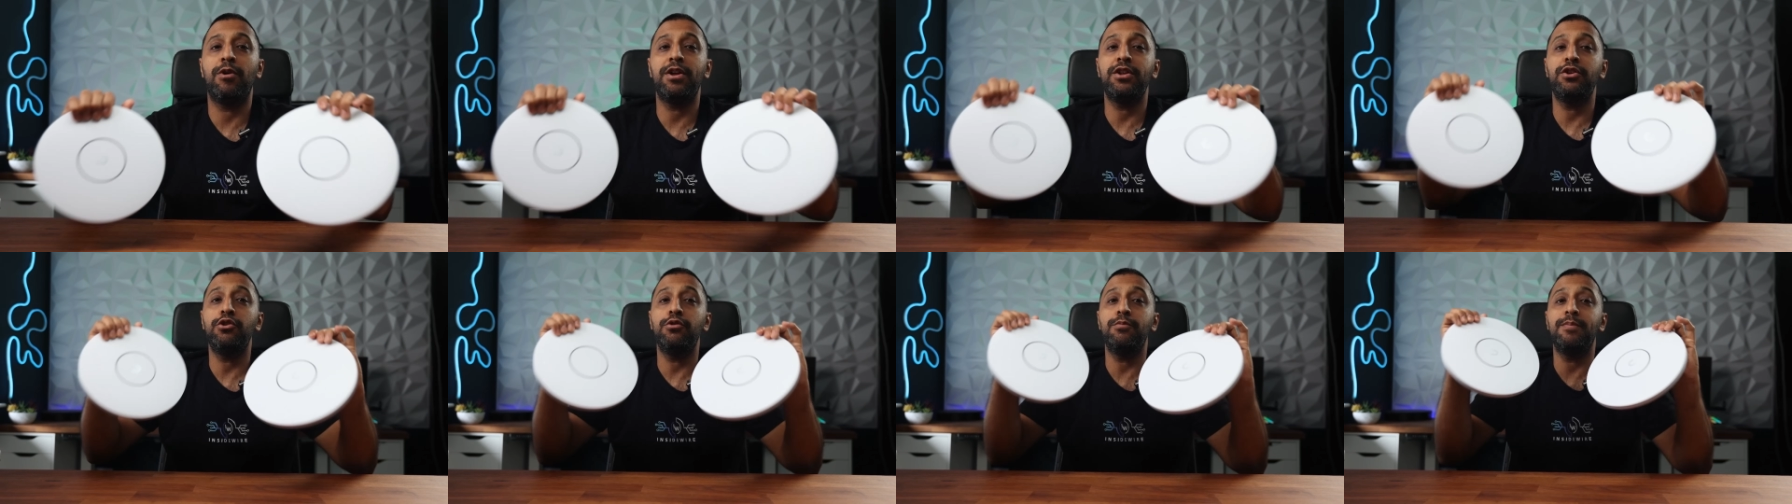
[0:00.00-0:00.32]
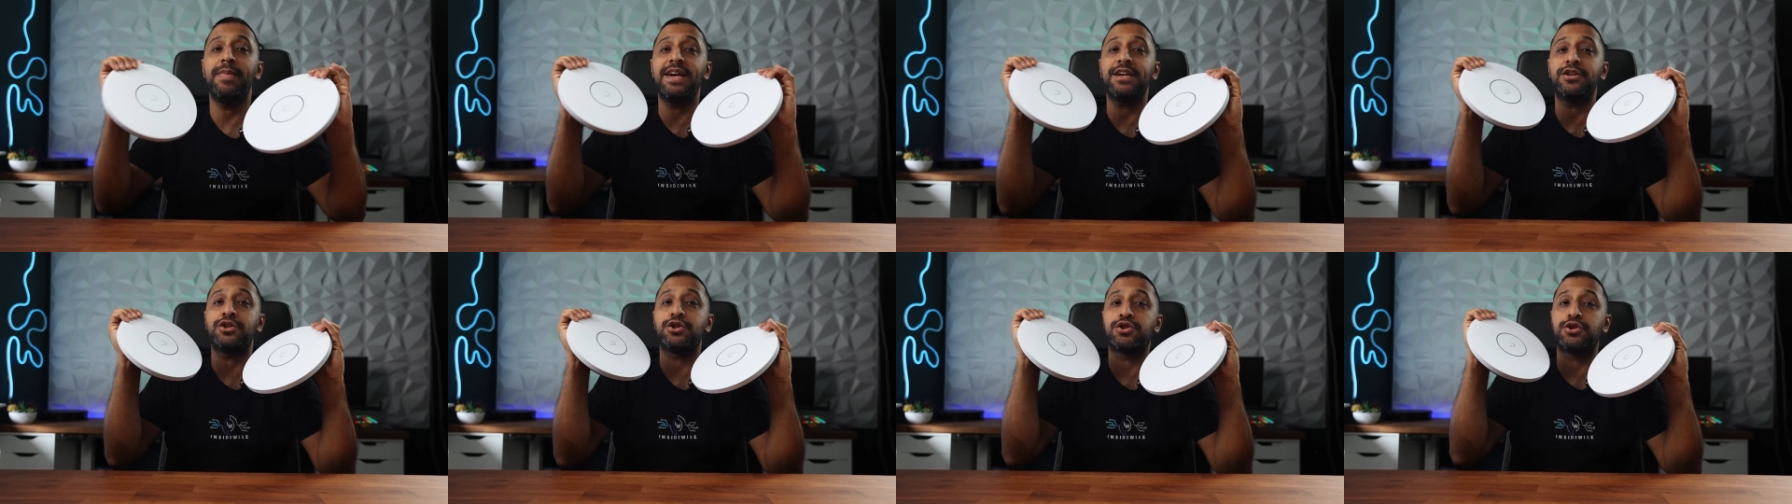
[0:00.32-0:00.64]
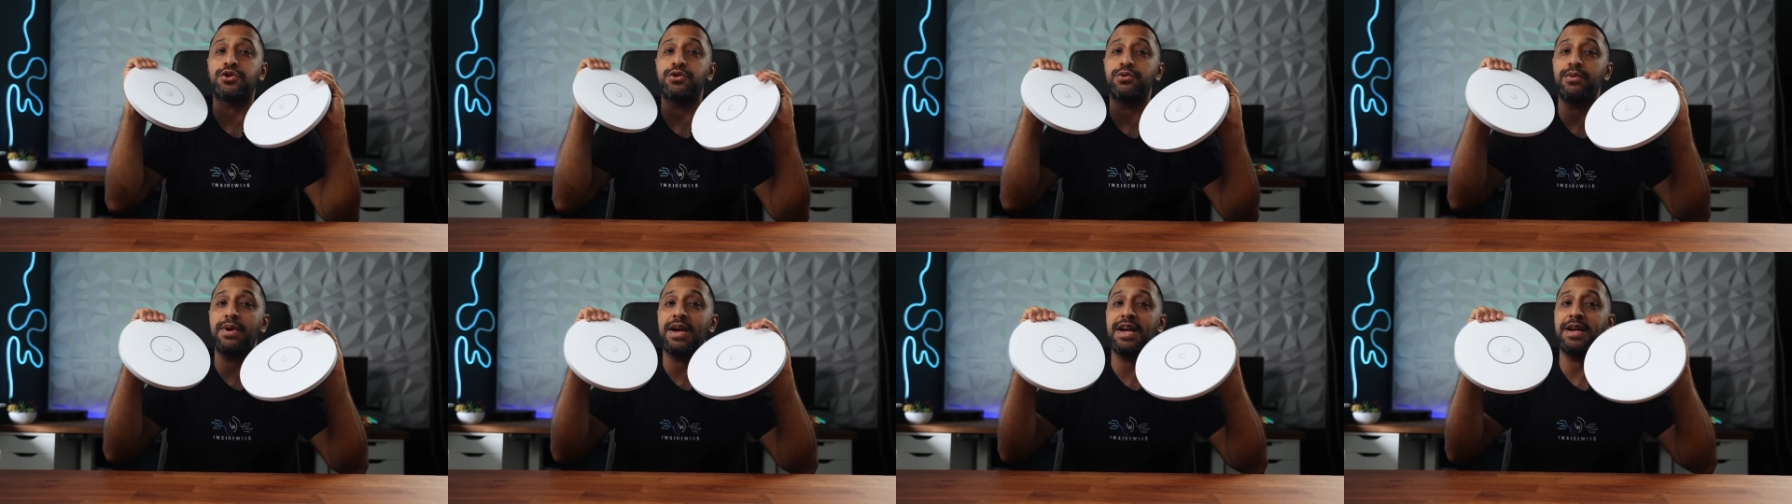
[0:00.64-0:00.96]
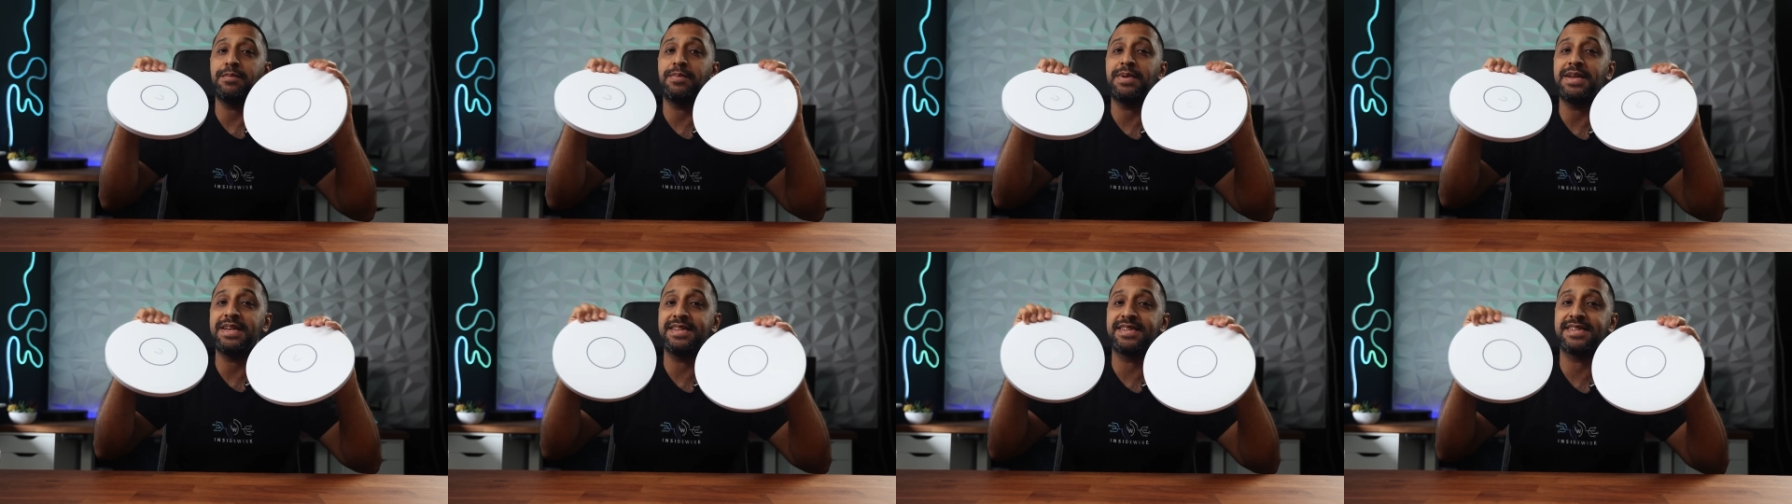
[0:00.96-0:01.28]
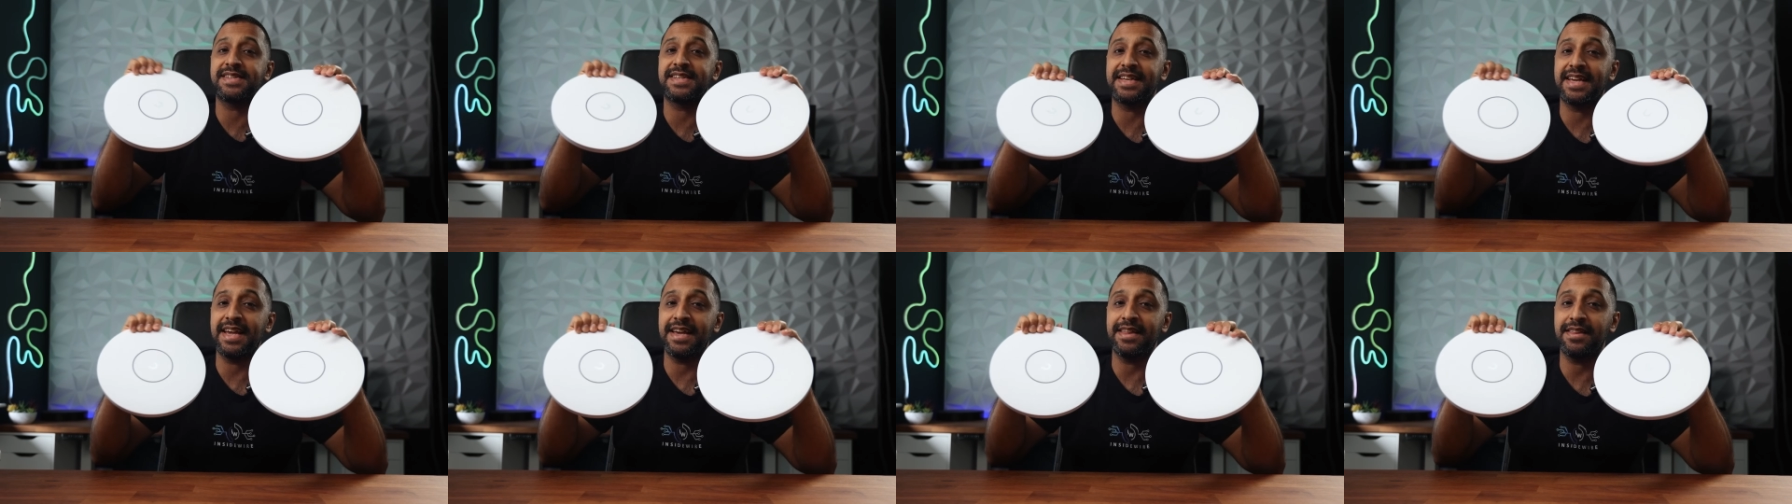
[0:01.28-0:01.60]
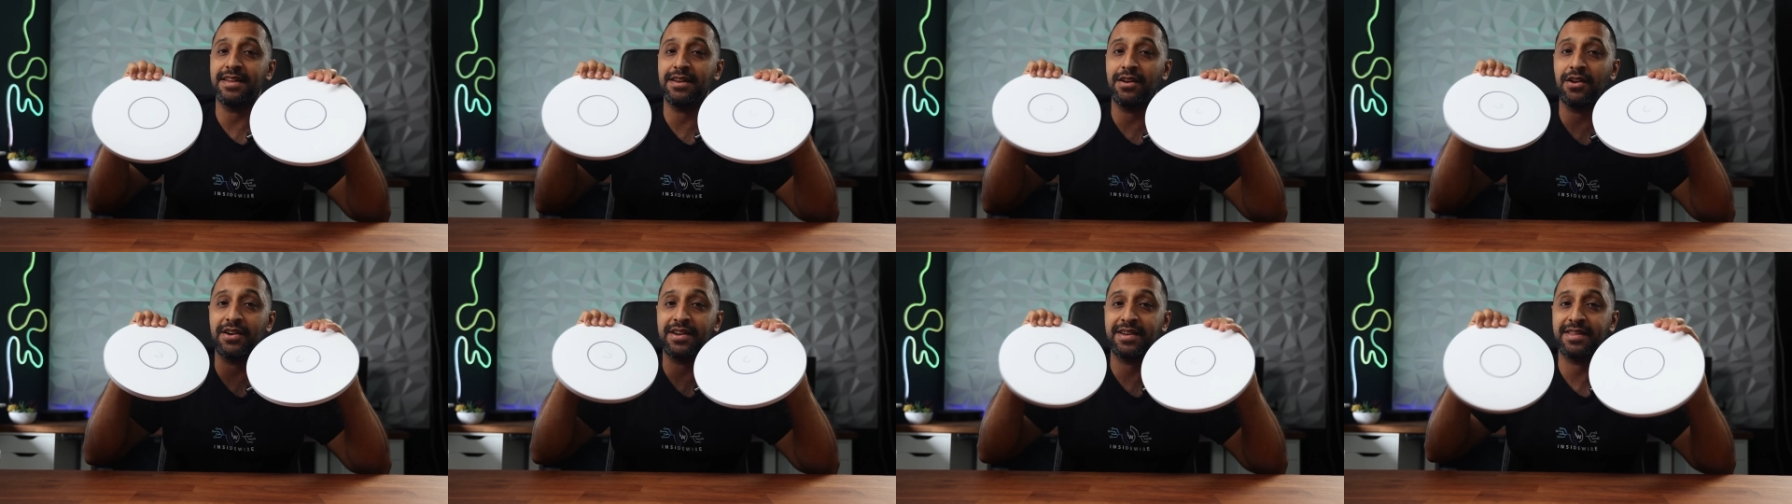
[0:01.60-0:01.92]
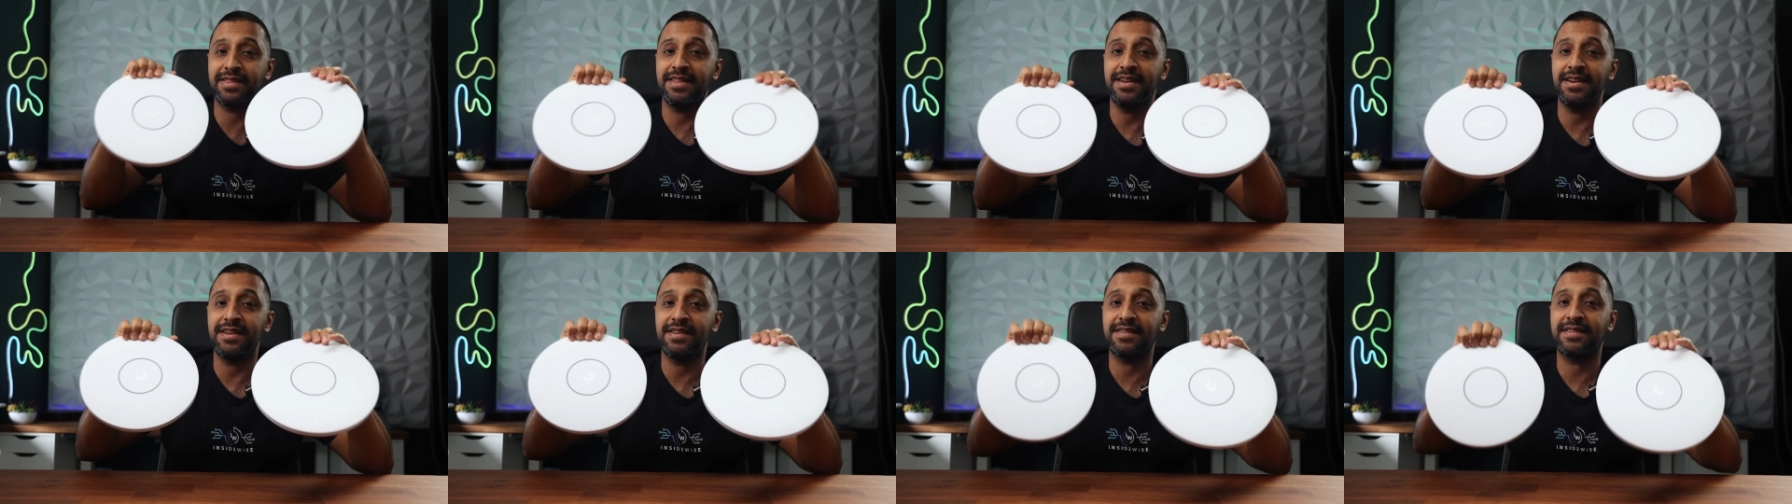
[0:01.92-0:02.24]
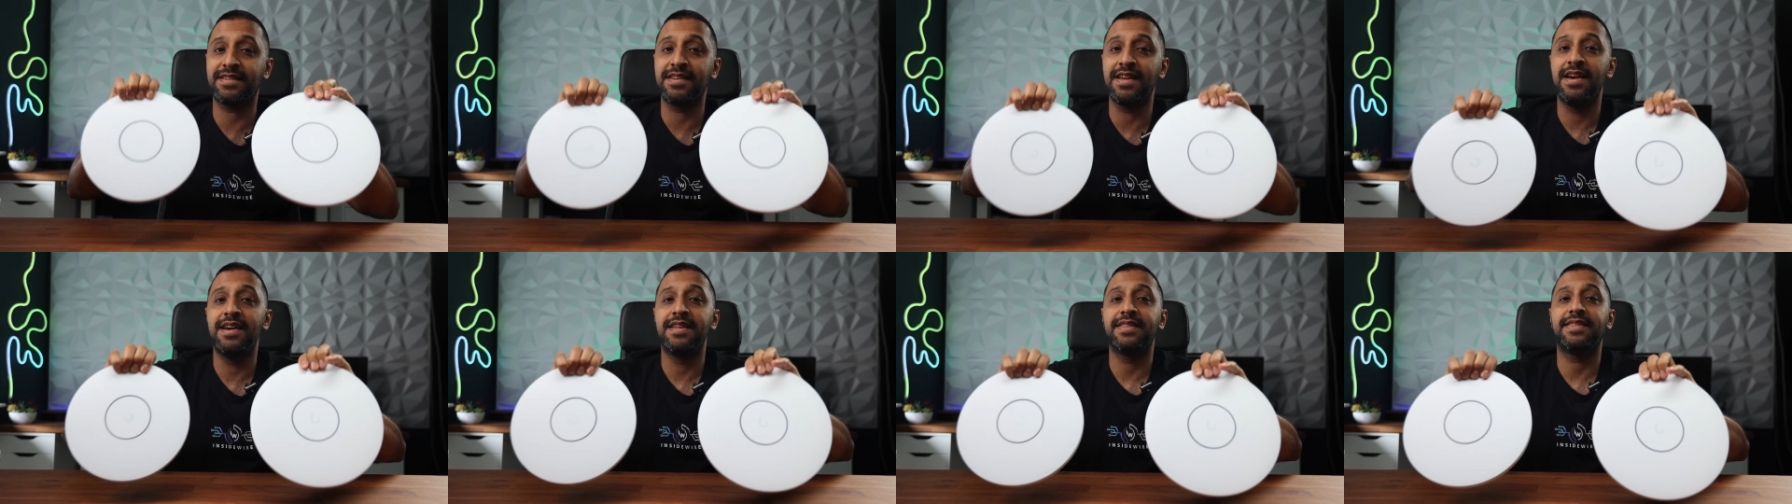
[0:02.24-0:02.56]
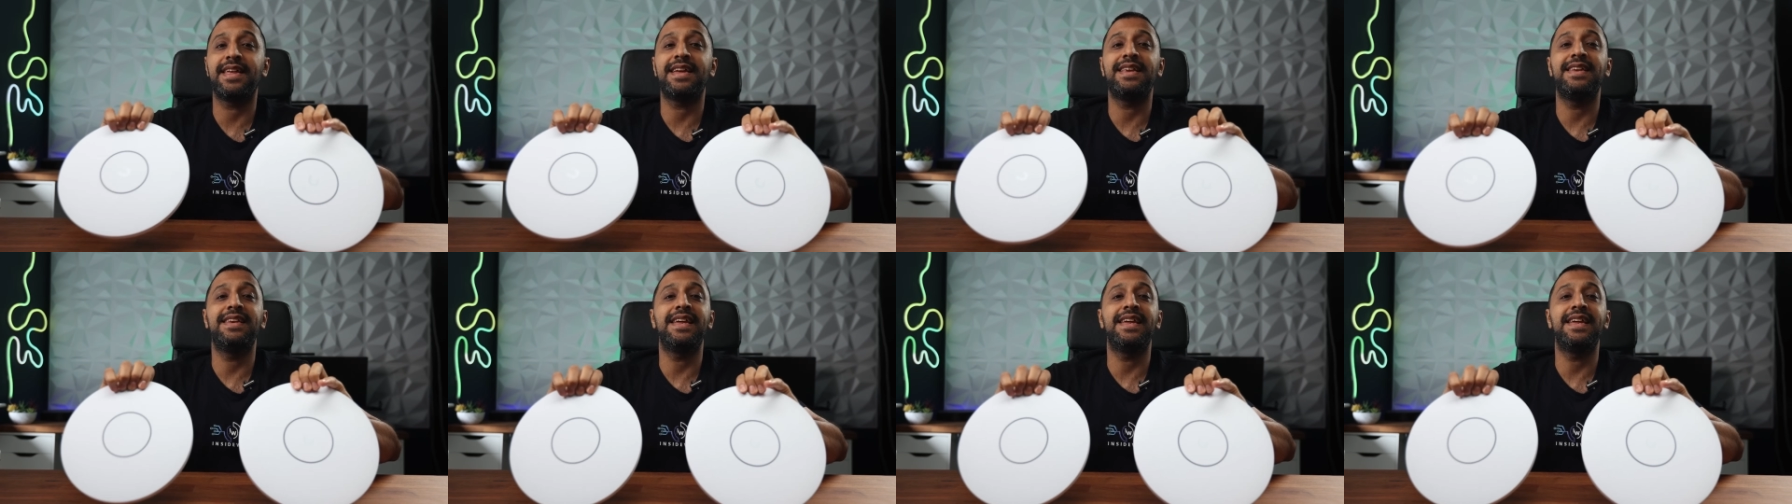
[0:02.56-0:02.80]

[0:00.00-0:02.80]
When you mesh two APs together like this, they